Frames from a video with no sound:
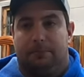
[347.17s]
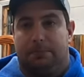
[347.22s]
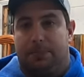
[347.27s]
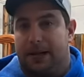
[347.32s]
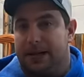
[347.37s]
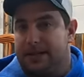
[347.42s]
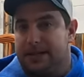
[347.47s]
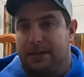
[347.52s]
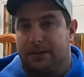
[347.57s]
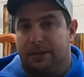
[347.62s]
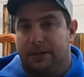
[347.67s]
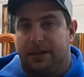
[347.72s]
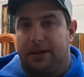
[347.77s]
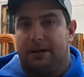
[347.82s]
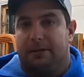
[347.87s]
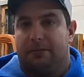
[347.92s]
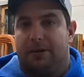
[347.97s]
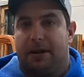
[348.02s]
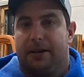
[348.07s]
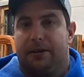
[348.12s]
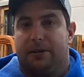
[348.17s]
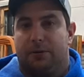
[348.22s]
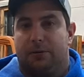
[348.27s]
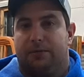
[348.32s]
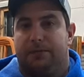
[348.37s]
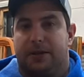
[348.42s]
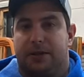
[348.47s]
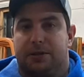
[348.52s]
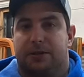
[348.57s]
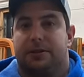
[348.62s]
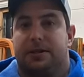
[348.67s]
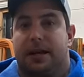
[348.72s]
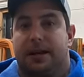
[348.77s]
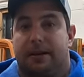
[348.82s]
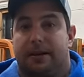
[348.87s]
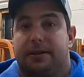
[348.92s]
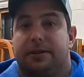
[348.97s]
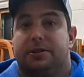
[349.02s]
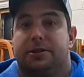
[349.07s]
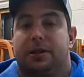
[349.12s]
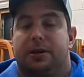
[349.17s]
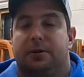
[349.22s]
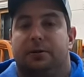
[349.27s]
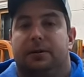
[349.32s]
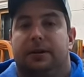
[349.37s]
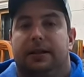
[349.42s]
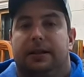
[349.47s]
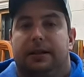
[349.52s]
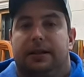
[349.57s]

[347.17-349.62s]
basically going to run the whole feature side of this show.